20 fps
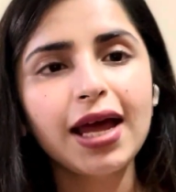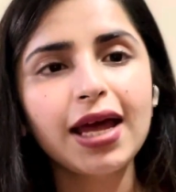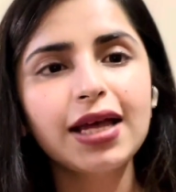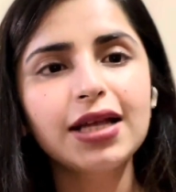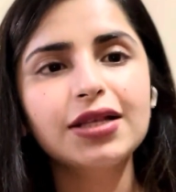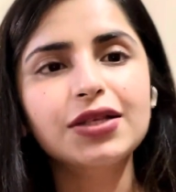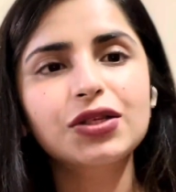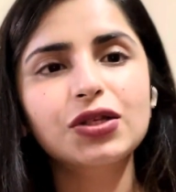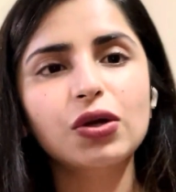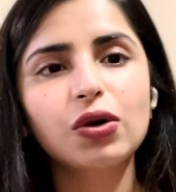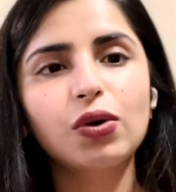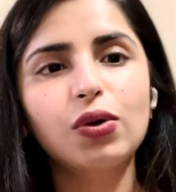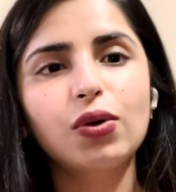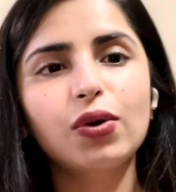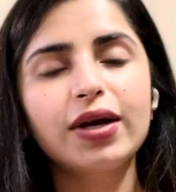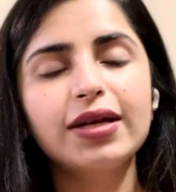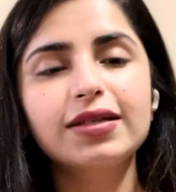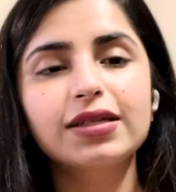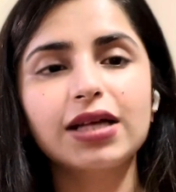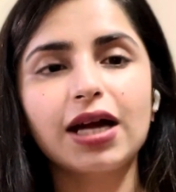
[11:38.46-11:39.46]

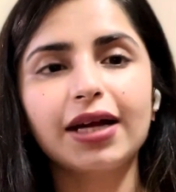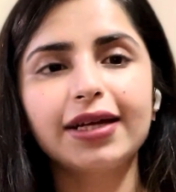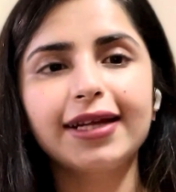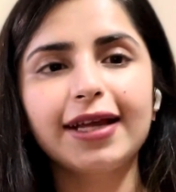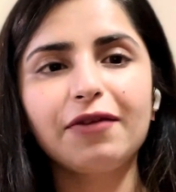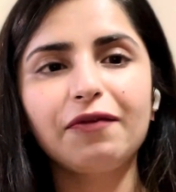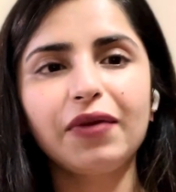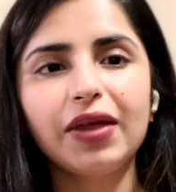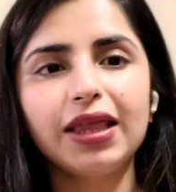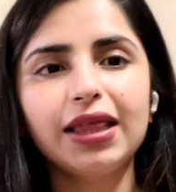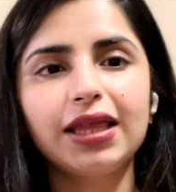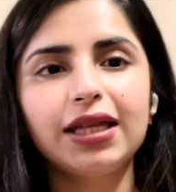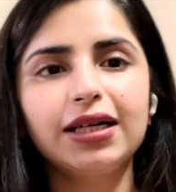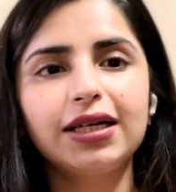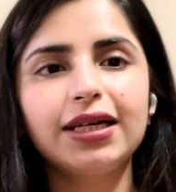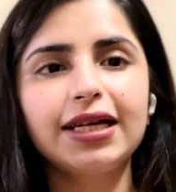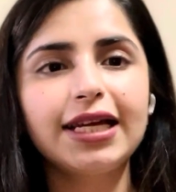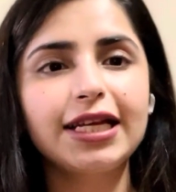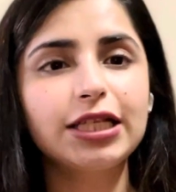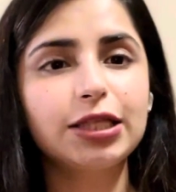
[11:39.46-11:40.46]
So starting with
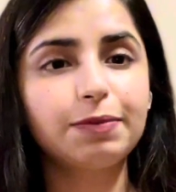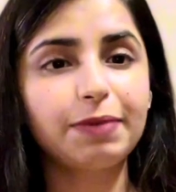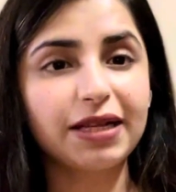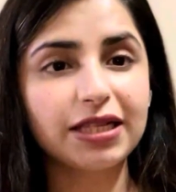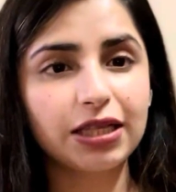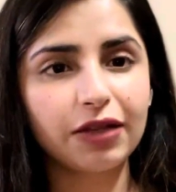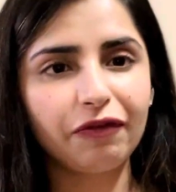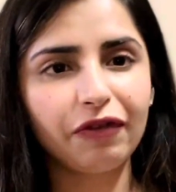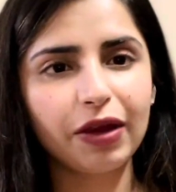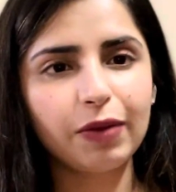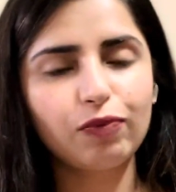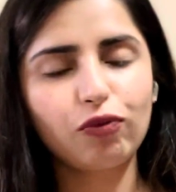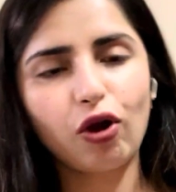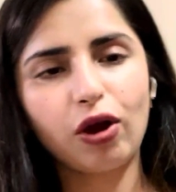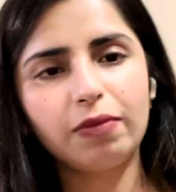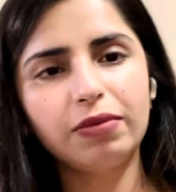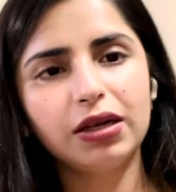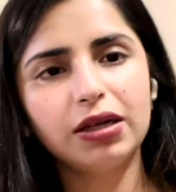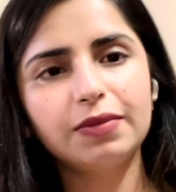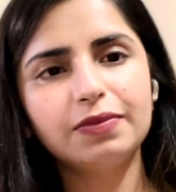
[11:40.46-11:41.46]
the specific
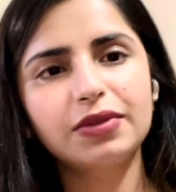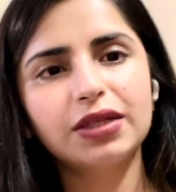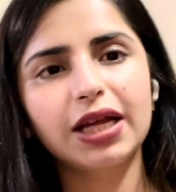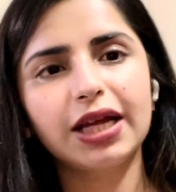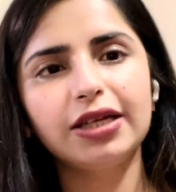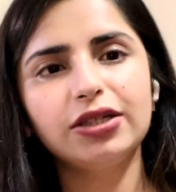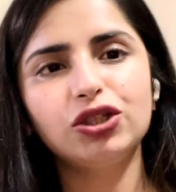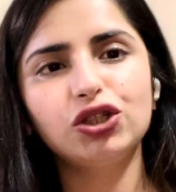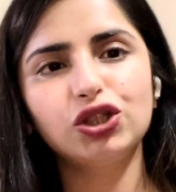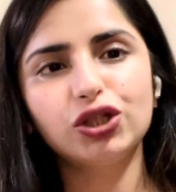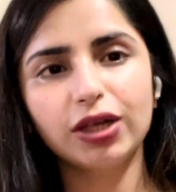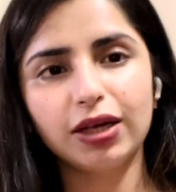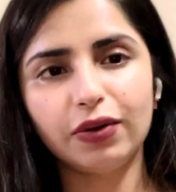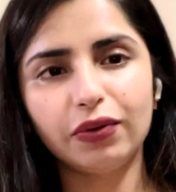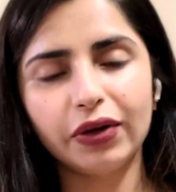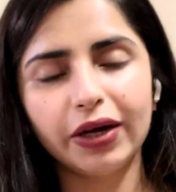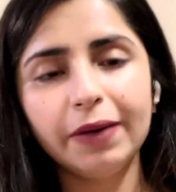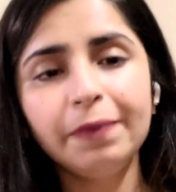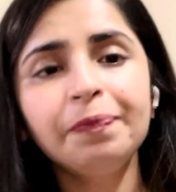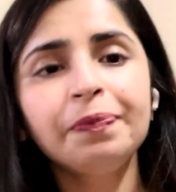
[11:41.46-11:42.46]
problems in
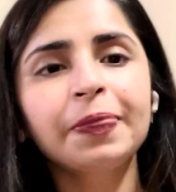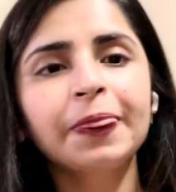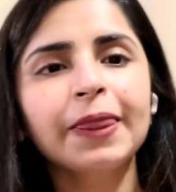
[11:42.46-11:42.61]
children,